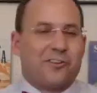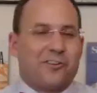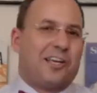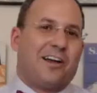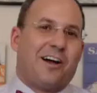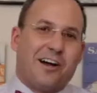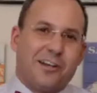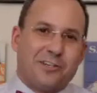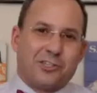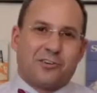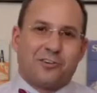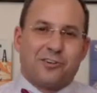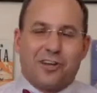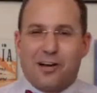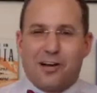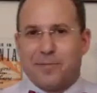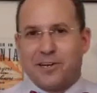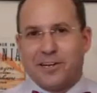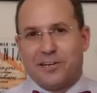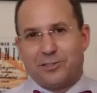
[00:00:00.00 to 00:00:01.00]
The Oscar
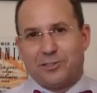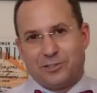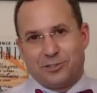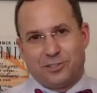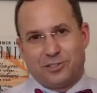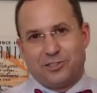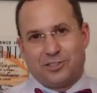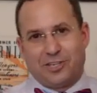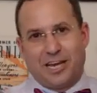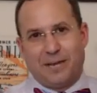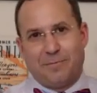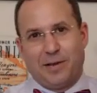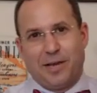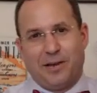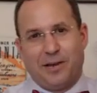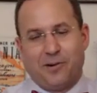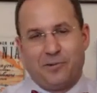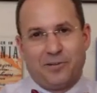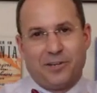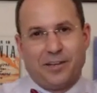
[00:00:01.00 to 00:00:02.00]
nominations just came
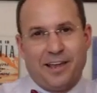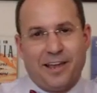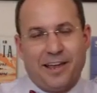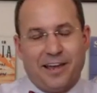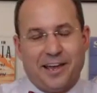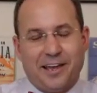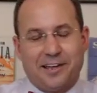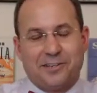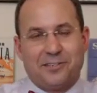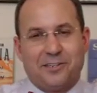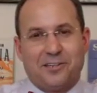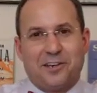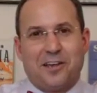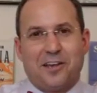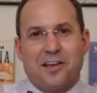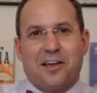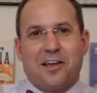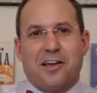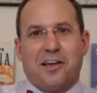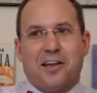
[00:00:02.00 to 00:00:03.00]
out, and
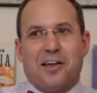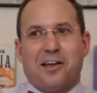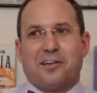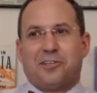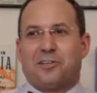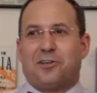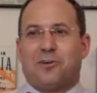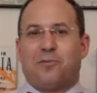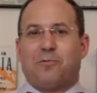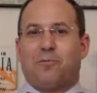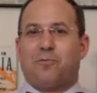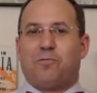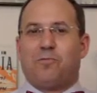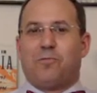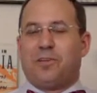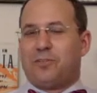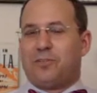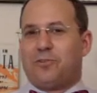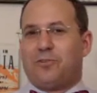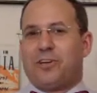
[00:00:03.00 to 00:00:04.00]
so
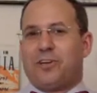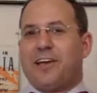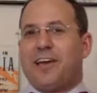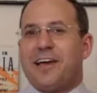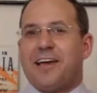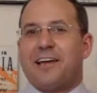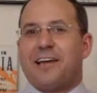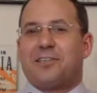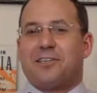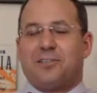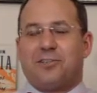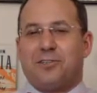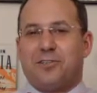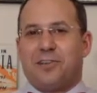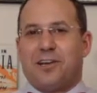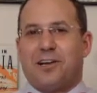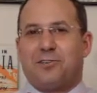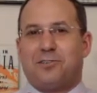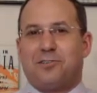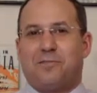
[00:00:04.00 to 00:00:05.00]
let's look ahead to
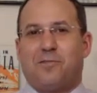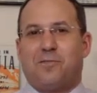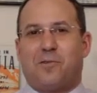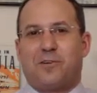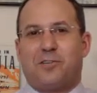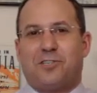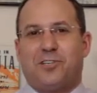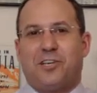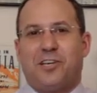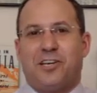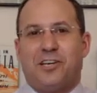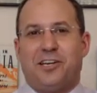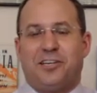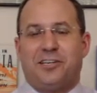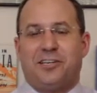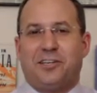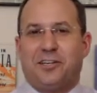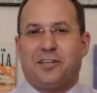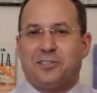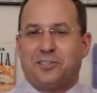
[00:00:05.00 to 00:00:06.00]
2014.
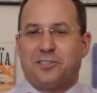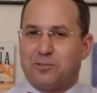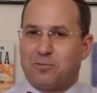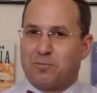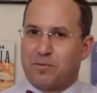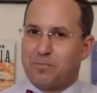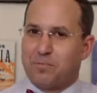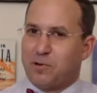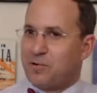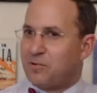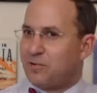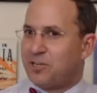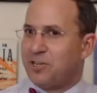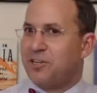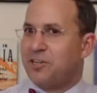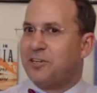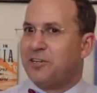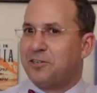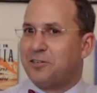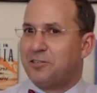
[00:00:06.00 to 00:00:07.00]
And since we're both
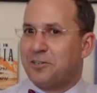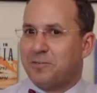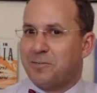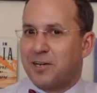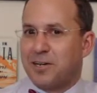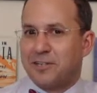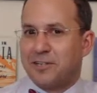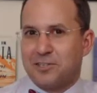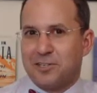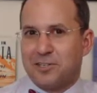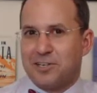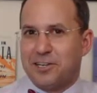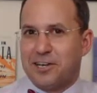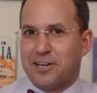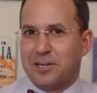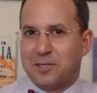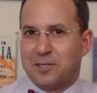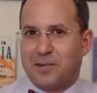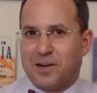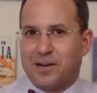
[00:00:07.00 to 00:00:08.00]
geeks, I see the
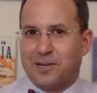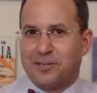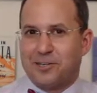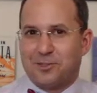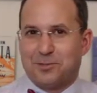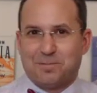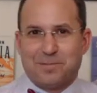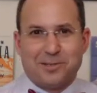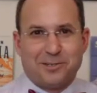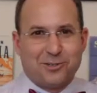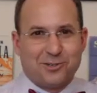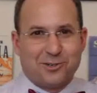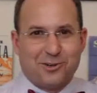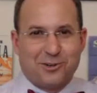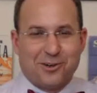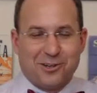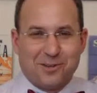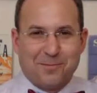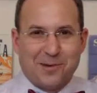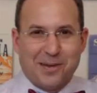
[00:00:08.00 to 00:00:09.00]
X-Files picture
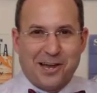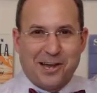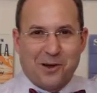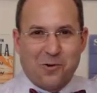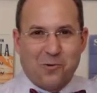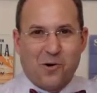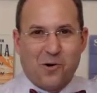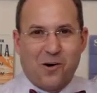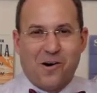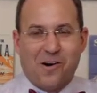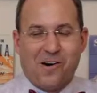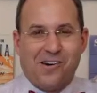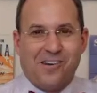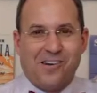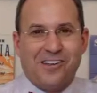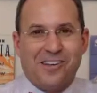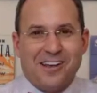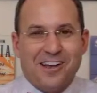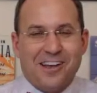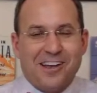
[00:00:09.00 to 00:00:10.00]
on the back
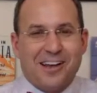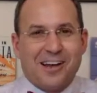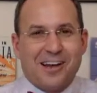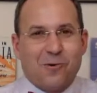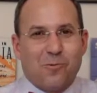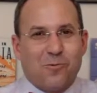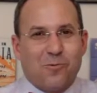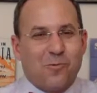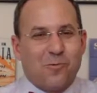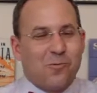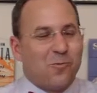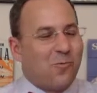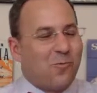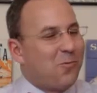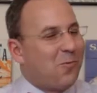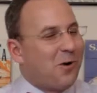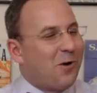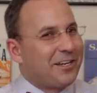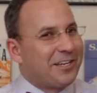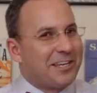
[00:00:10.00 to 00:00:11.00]
wall.
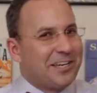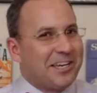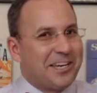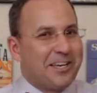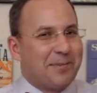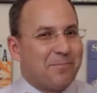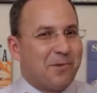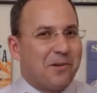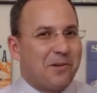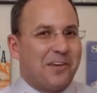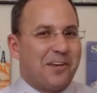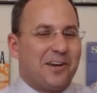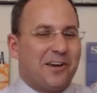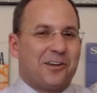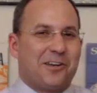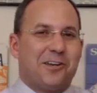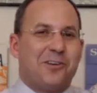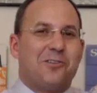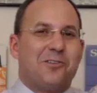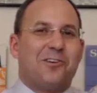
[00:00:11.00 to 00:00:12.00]
What geek movie are
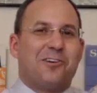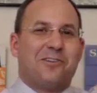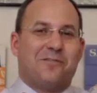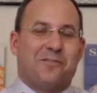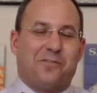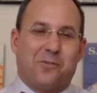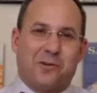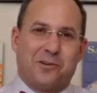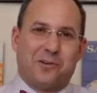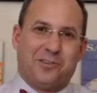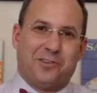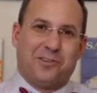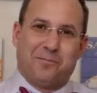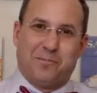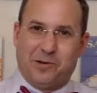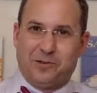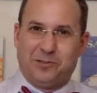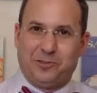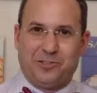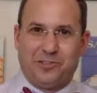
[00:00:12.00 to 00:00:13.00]
you looking forward to the
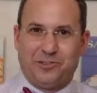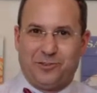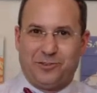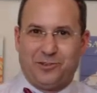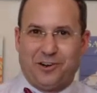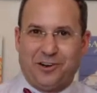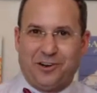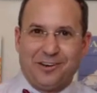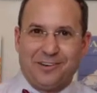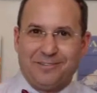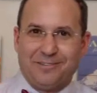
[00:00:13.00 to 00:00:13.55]
most this year?